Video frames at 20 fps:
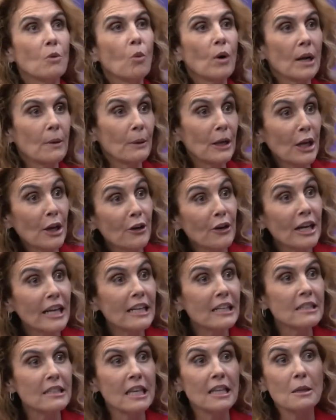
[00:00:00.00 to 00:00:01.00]
what I'm hearing
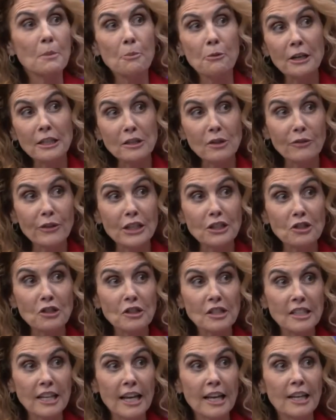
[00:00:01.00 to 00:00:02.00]
is, in the preservation
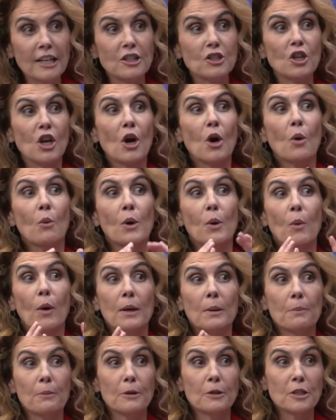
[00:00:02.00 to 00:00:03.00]
stage, we
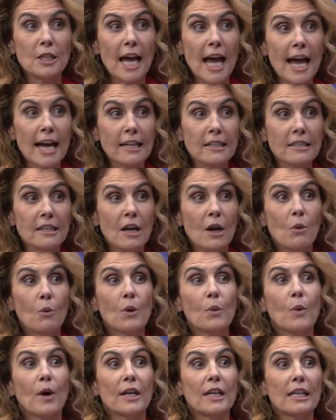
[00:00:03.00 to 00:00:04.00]
want to protect,
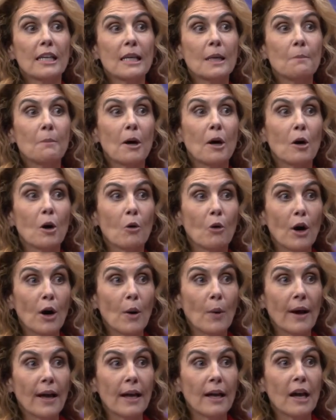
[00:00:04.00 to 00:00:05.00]
we want to keep on
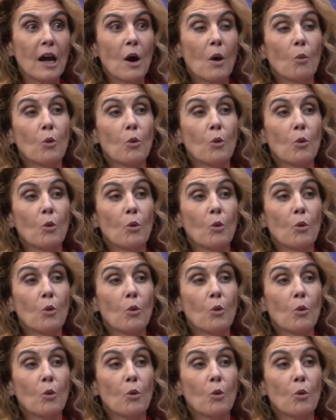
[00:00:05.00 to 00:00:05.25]
growing.